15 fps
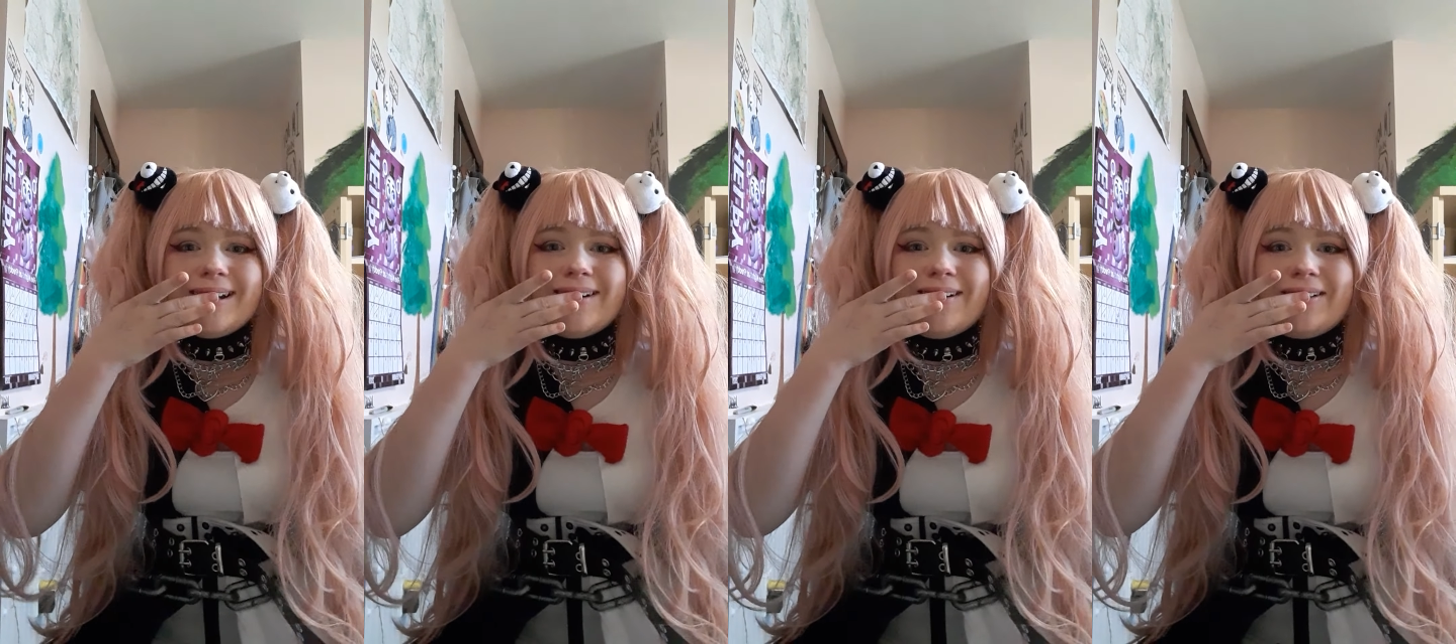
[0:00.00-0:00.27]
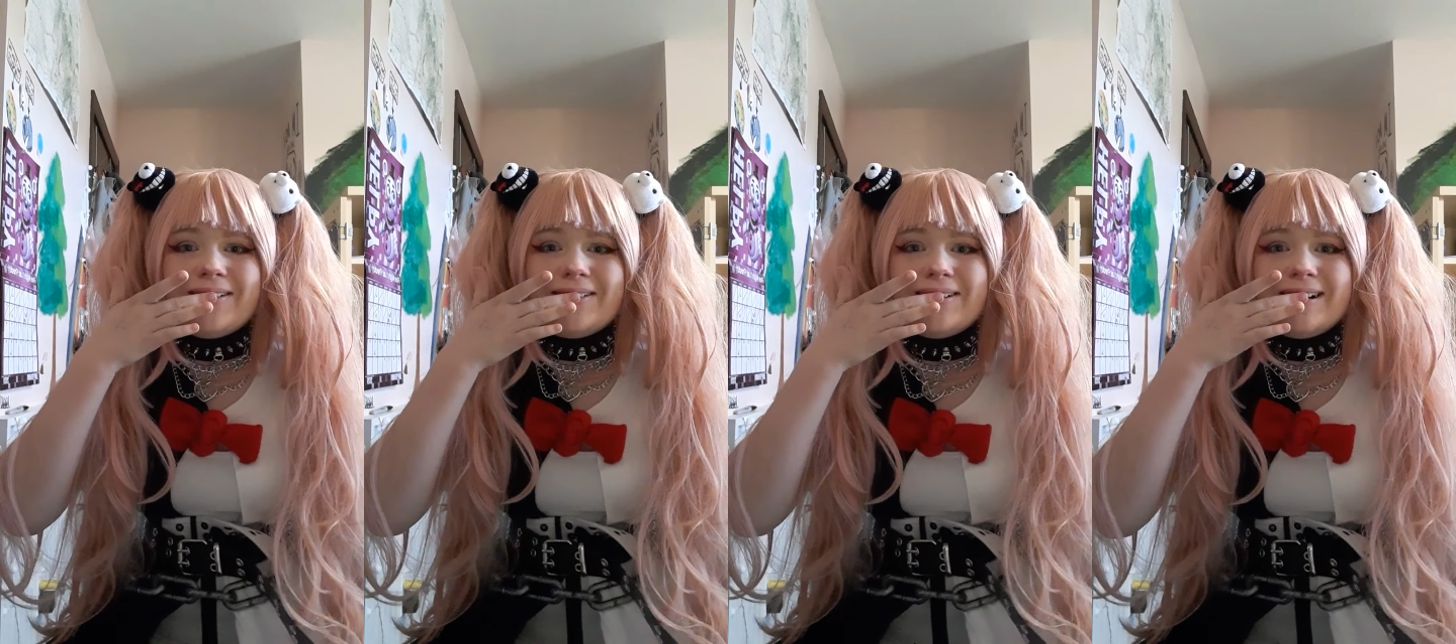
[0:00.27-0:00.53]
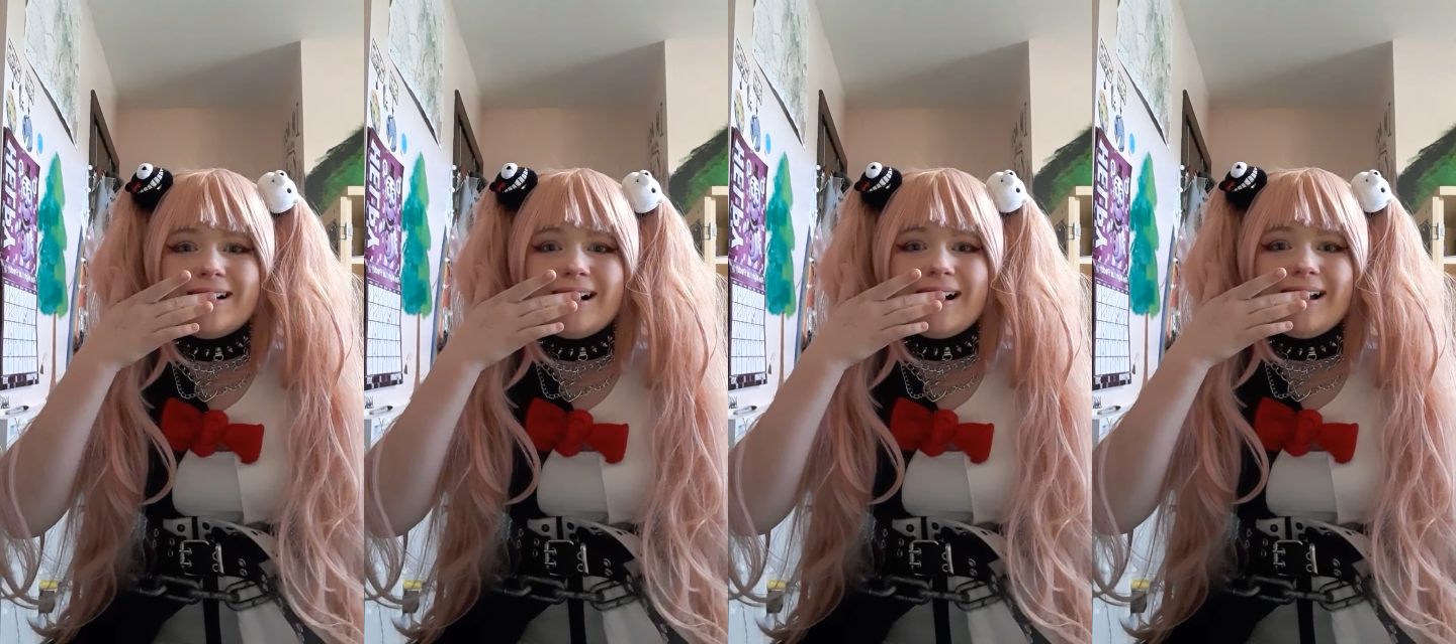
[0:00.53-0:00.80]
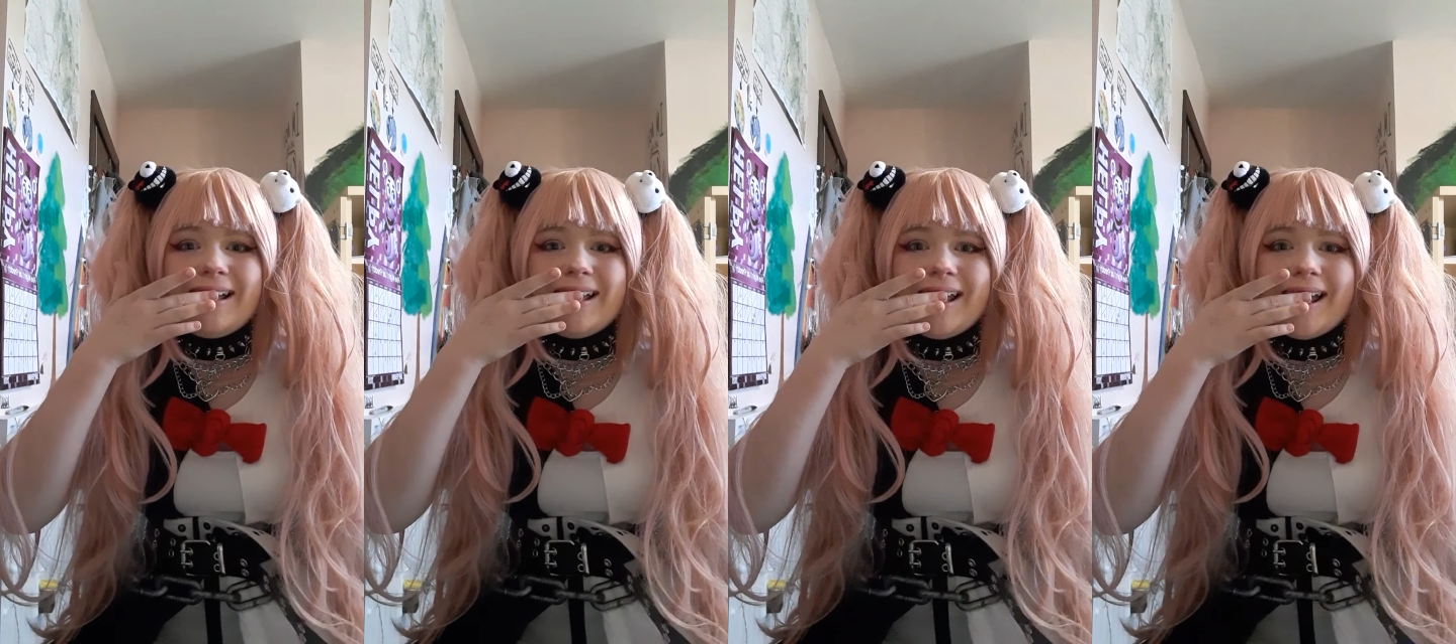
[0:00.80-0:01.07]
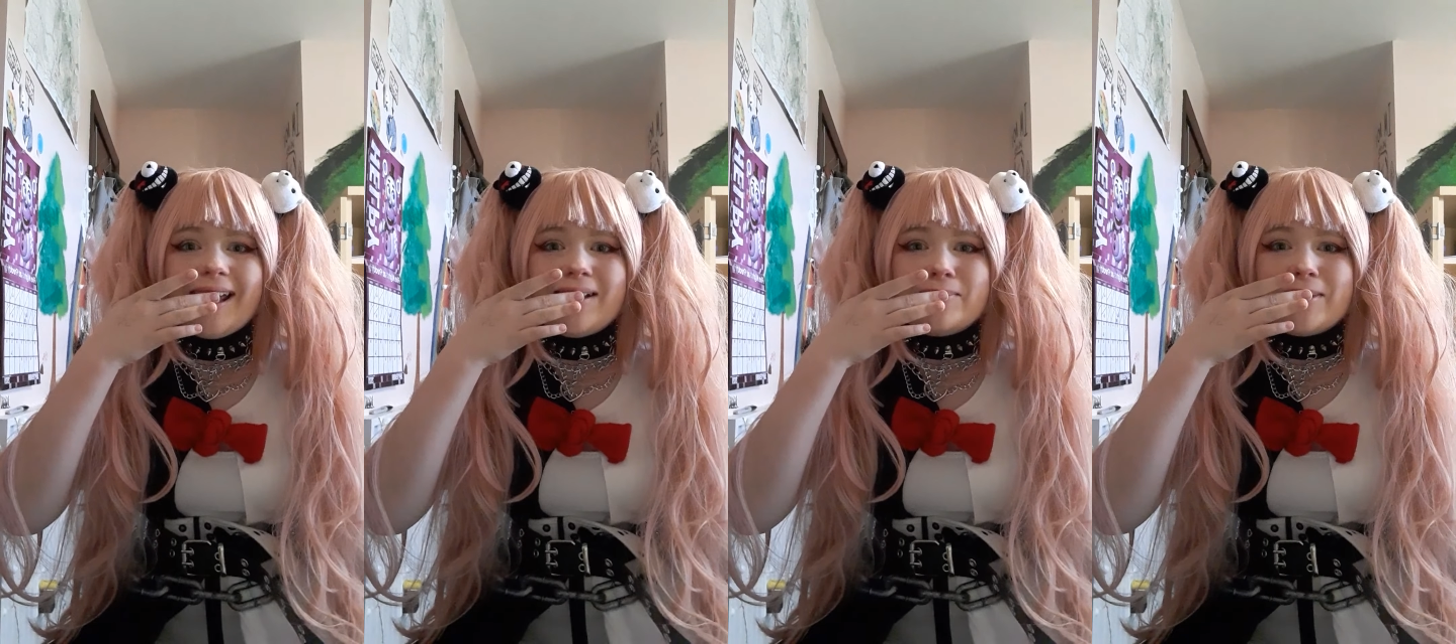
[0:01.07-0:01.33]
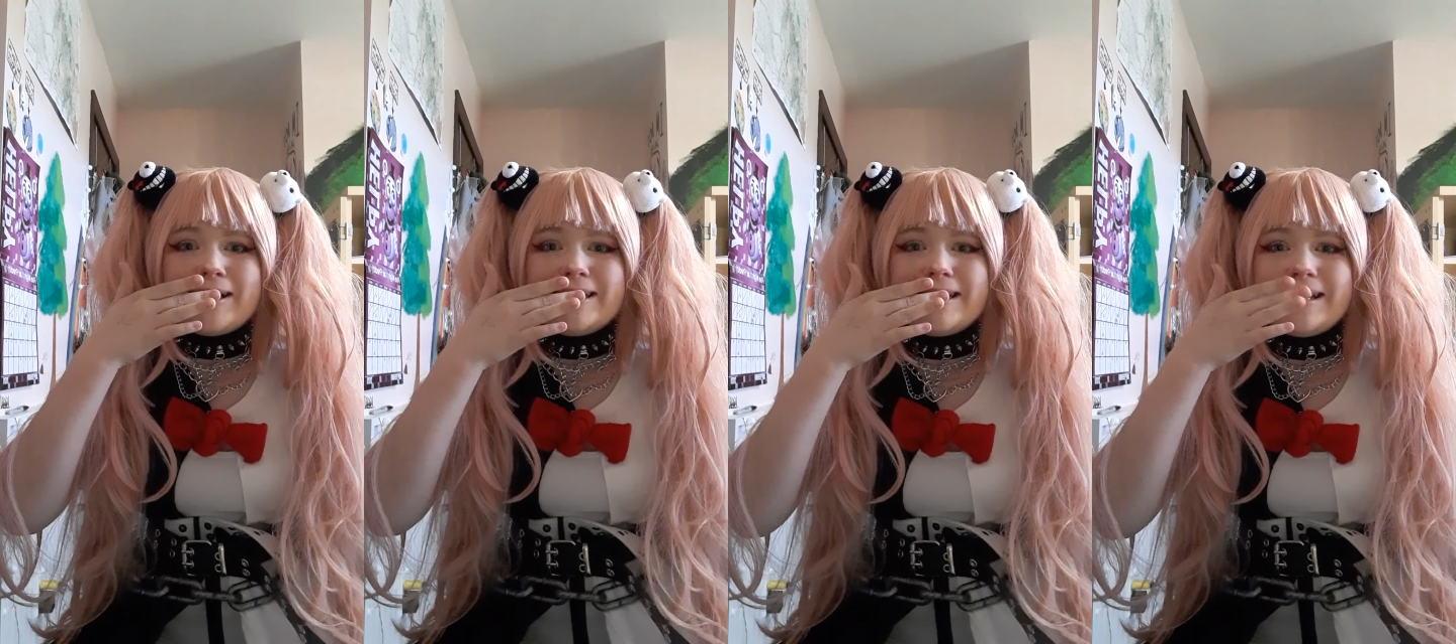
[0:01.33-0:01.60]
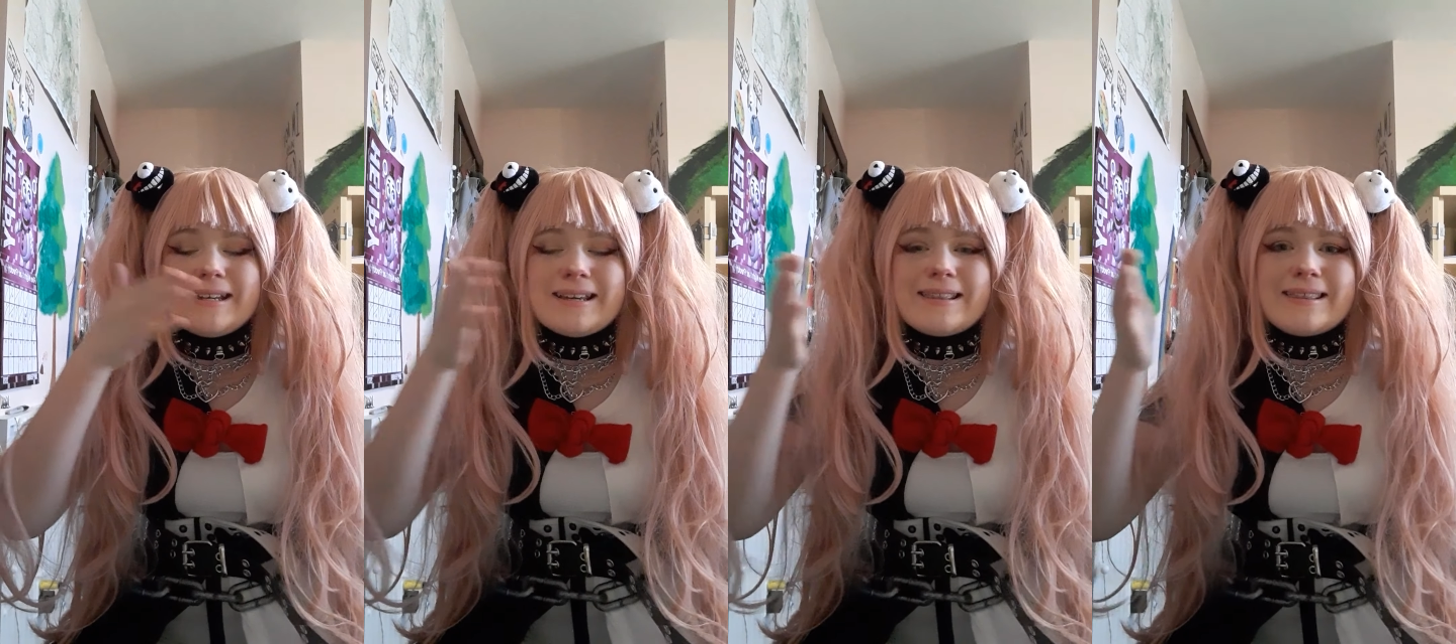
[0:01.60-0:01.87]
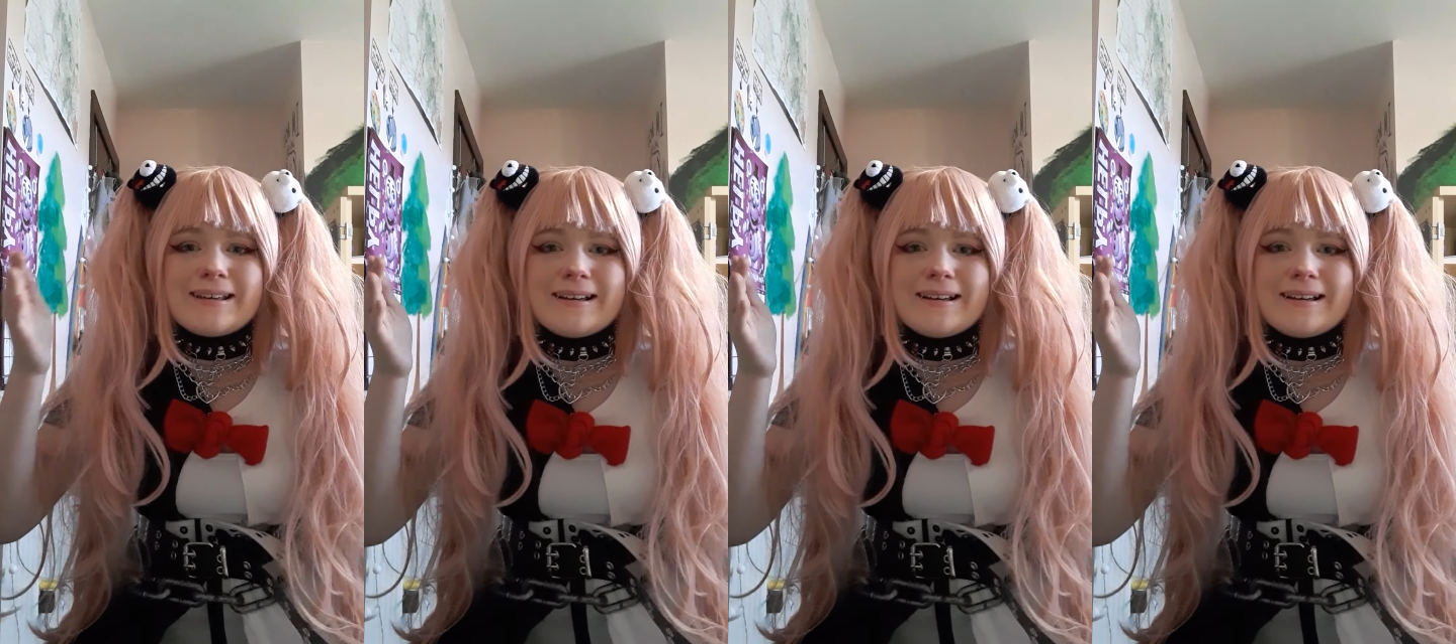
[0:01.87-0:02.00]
I hate my teeth,